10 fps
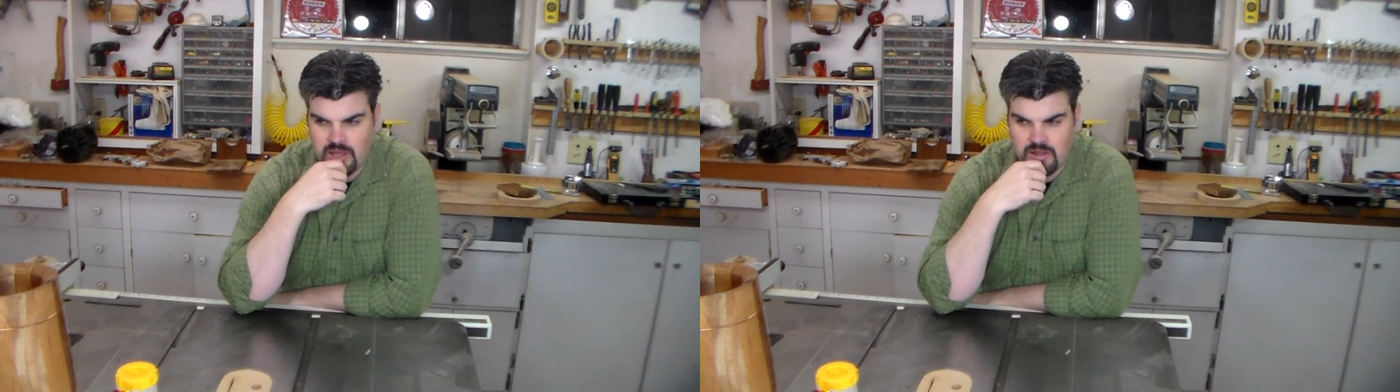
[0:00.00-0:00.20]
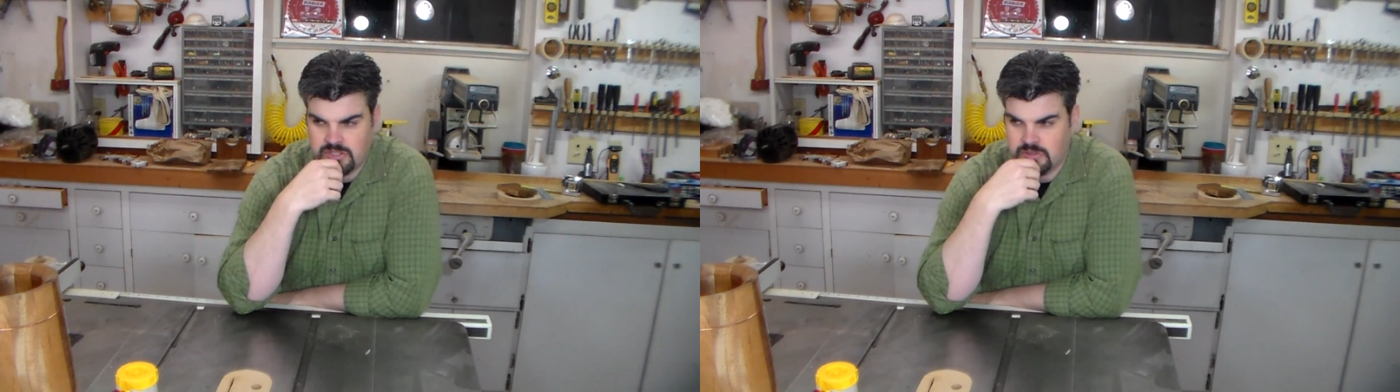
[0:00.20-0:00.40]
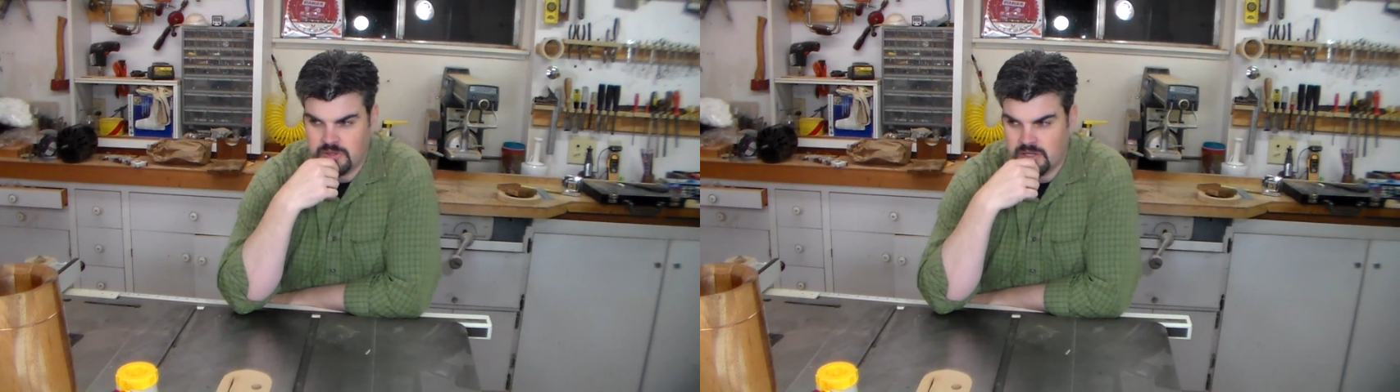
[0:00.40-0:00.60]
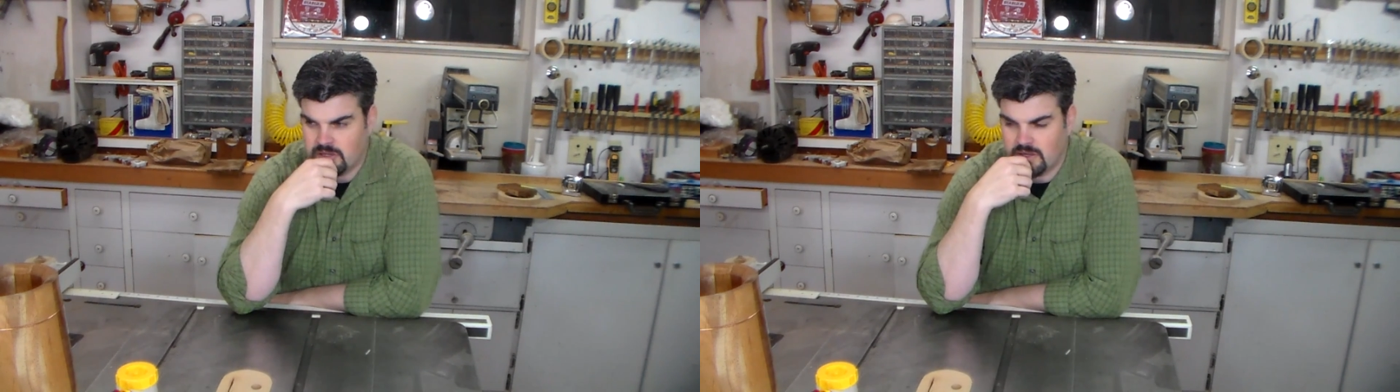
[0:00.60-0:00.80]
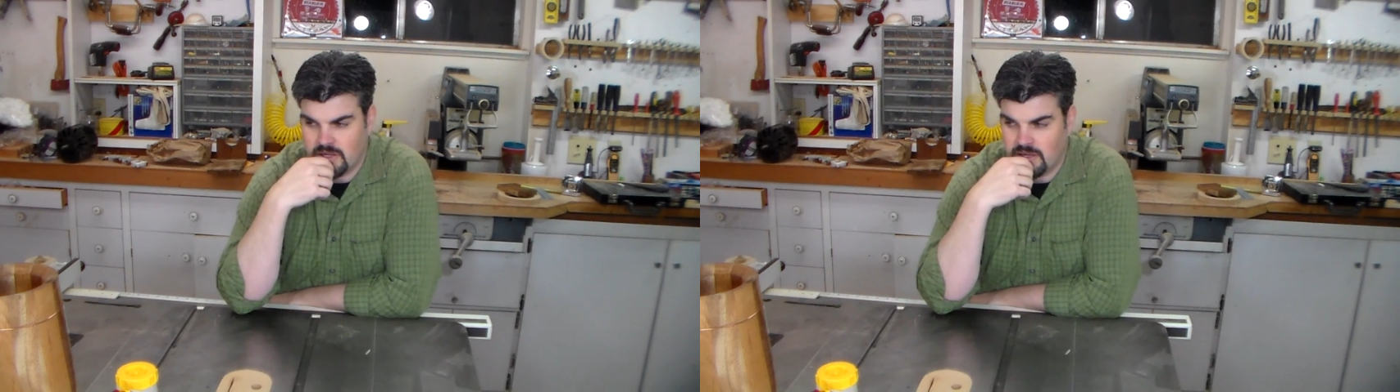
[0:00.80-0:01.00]
down to it,
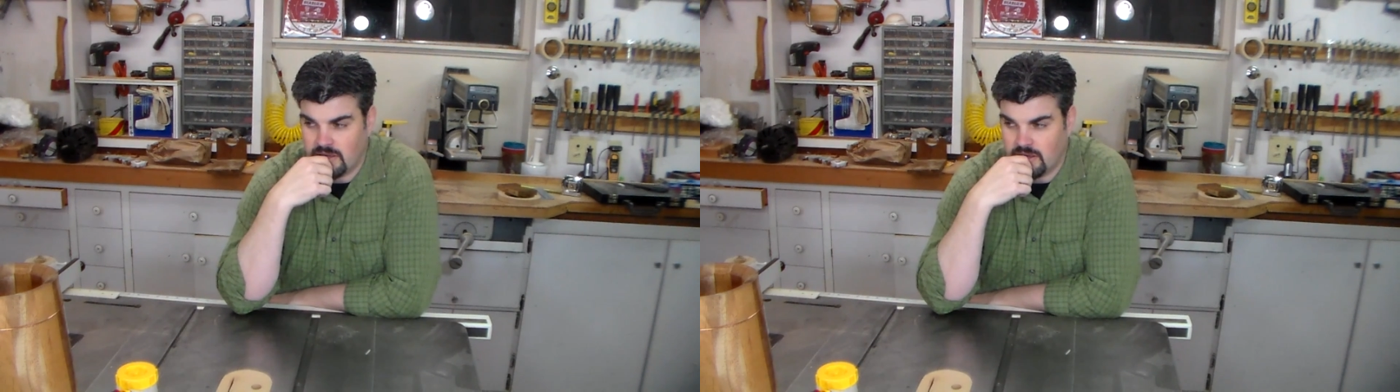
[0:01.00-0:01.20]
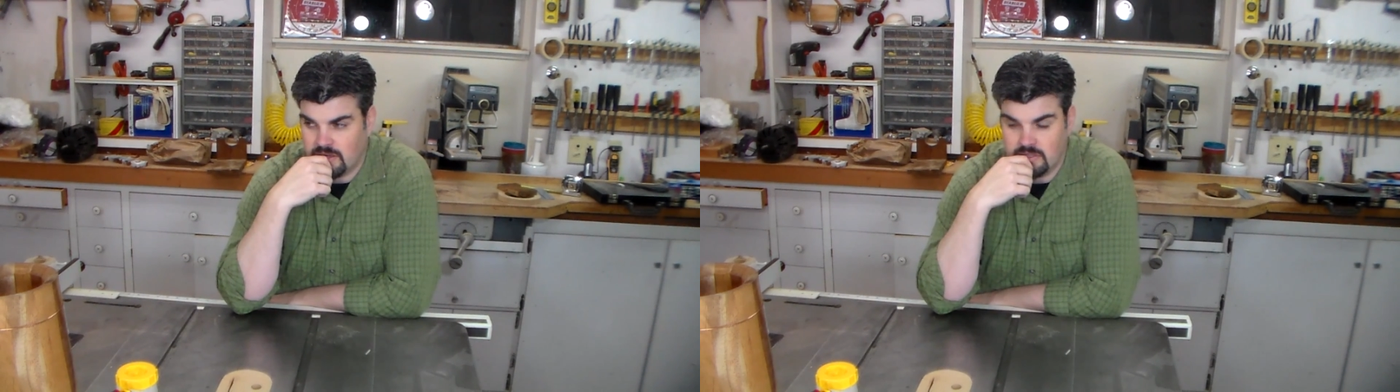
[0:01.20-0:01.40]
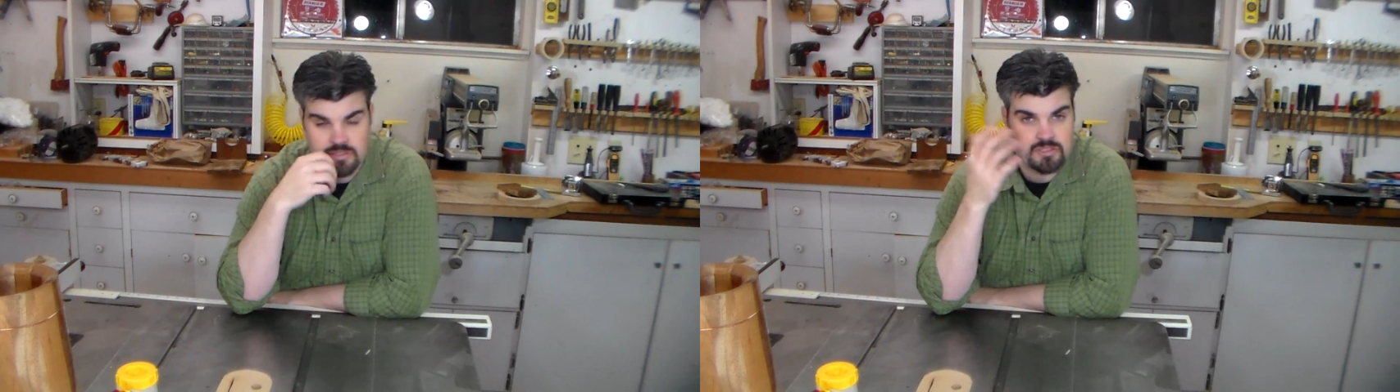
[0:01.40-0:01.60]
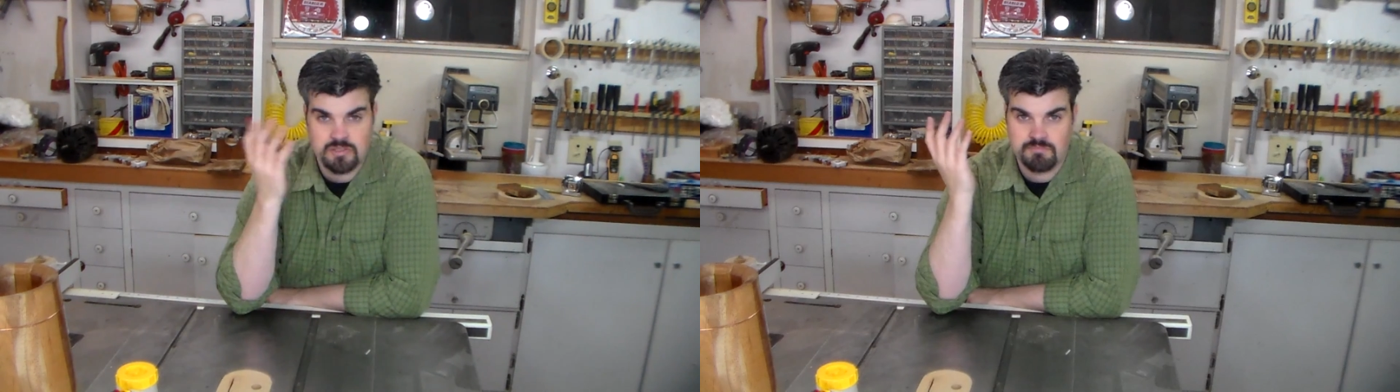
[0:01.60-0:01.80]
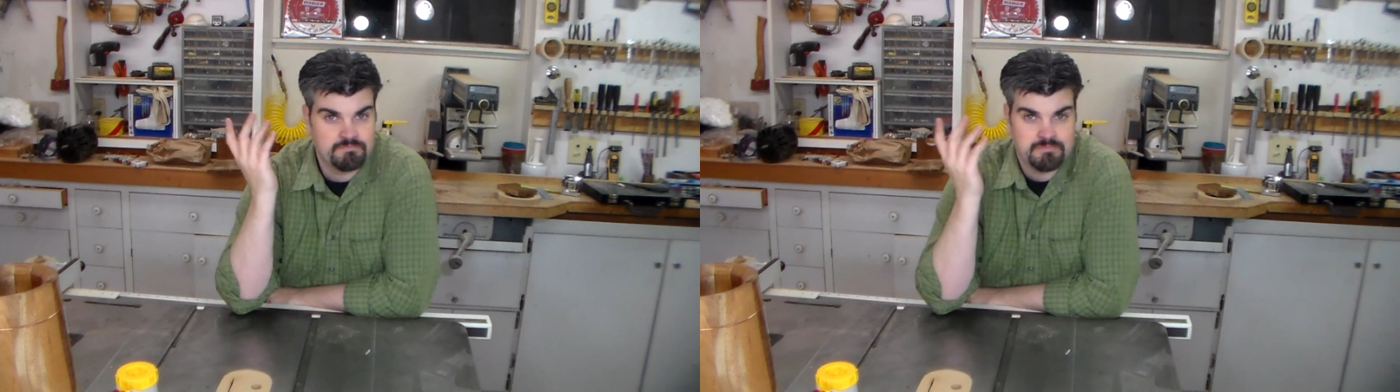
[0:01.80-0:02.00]
he
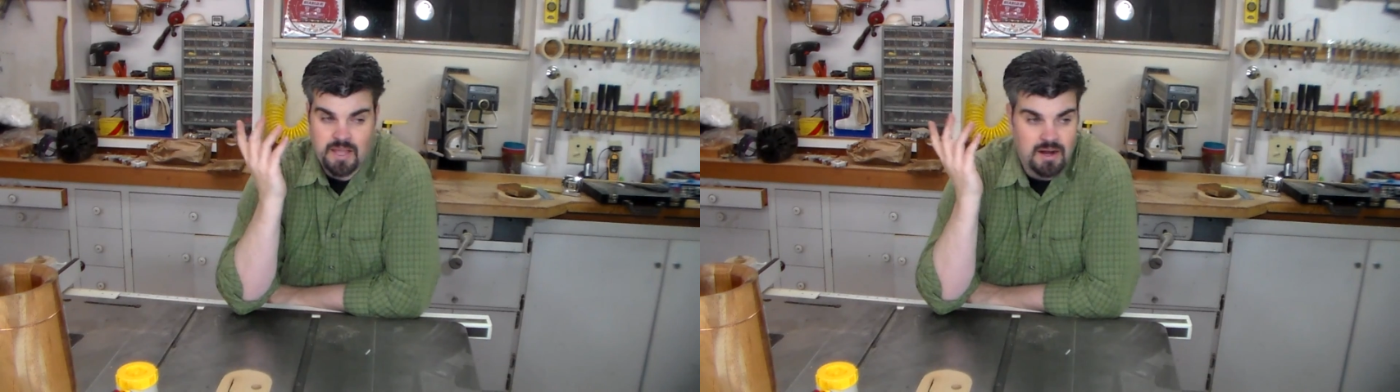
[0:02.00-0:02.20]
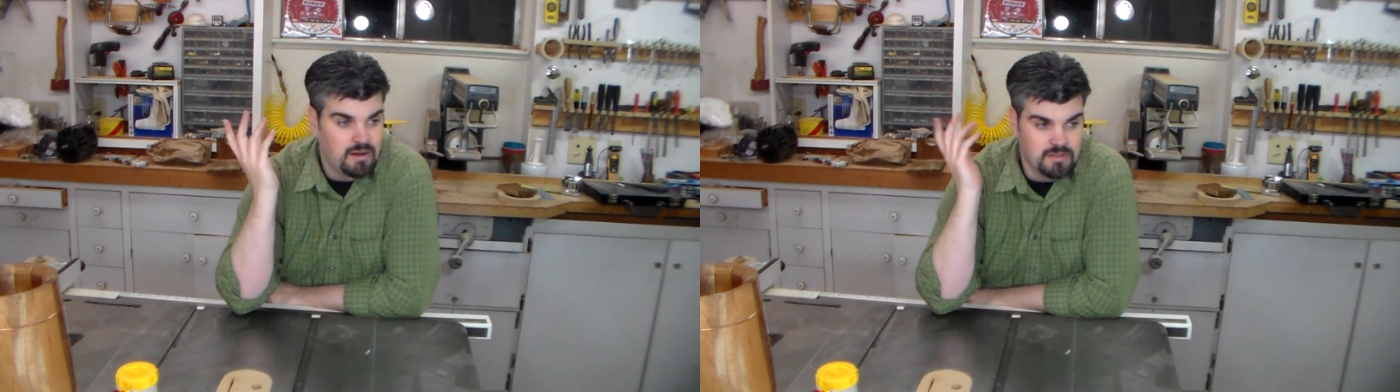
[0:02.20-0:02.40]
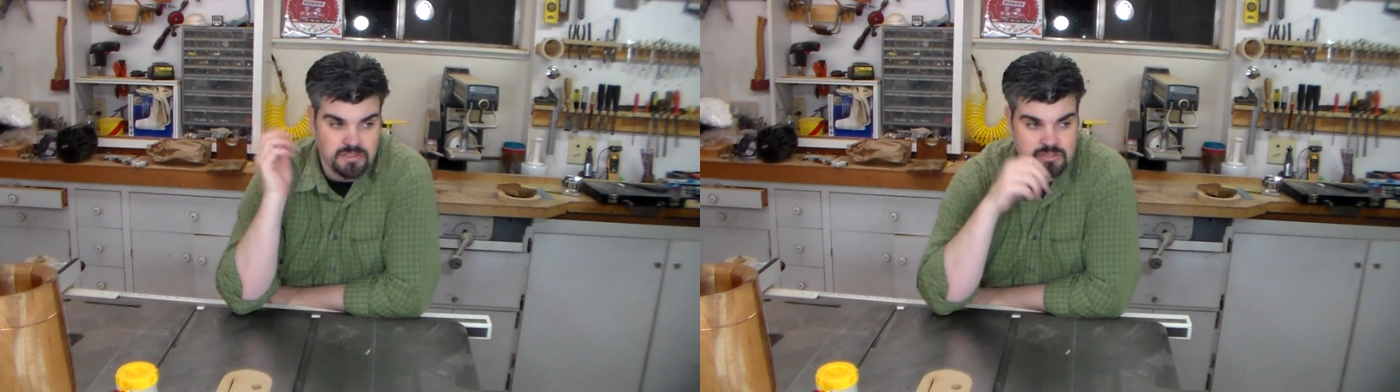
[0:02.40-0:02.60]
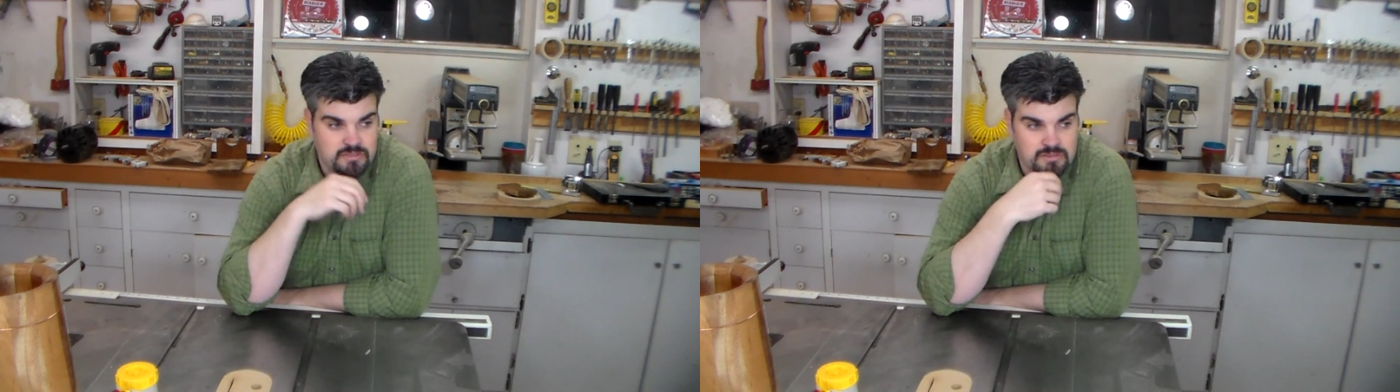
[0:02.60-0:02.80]
just, I don't know,